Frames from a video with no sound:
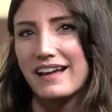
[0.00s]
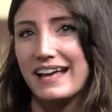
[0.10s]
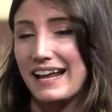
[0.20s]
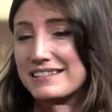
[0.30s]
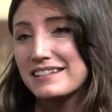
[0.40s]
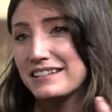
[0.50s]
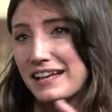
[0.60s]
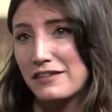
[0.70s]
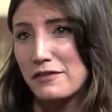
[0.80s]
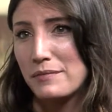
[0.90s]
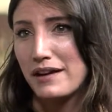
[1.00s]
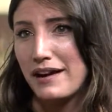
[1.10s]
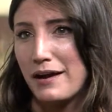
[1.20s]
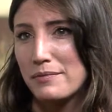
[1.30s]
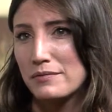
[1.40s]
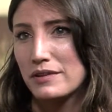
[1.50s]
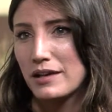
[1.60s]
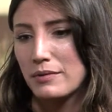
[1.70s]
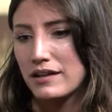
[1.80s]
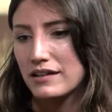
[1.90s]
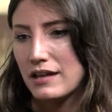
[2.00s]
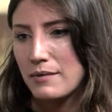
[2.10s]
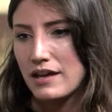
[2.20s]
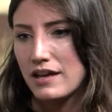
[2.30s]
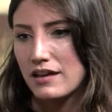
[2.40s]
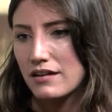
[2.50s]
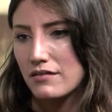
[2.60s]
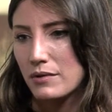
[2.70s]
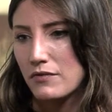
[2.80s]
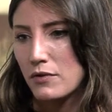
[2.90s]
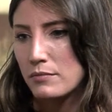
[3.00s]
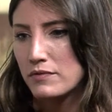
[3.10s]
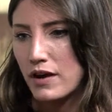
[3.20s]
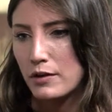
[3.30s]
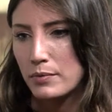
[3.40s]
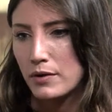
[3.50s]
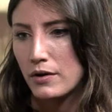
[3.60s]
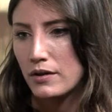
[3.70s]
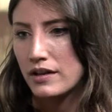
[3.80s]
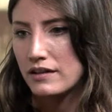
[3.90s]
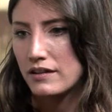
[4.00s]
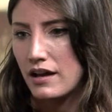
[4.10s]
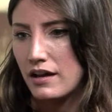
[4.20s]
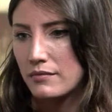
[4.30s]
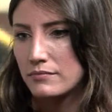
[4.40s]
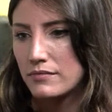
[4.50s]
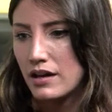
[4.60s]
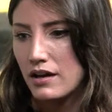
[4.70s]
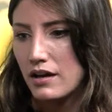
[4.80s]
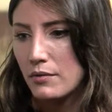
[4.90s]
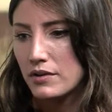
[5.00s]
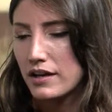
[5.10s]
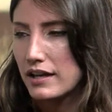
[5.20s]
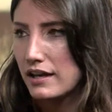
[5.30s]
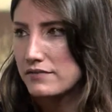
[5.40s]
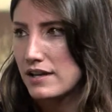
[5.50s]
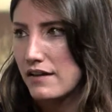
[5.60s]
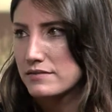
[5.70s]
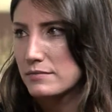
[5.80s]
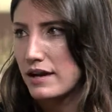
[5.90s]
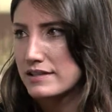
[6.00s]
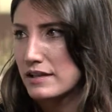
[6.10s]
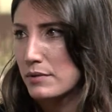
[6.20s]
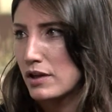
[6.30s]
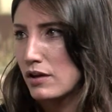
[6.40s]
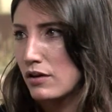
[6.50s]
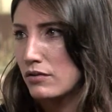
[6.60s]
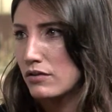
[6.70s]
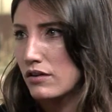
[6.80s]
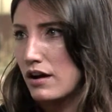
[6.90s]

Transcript: it escalated from there. It happened really quickly. We formed Vonna Pearl, and we're lucky enough to have some guys that we know.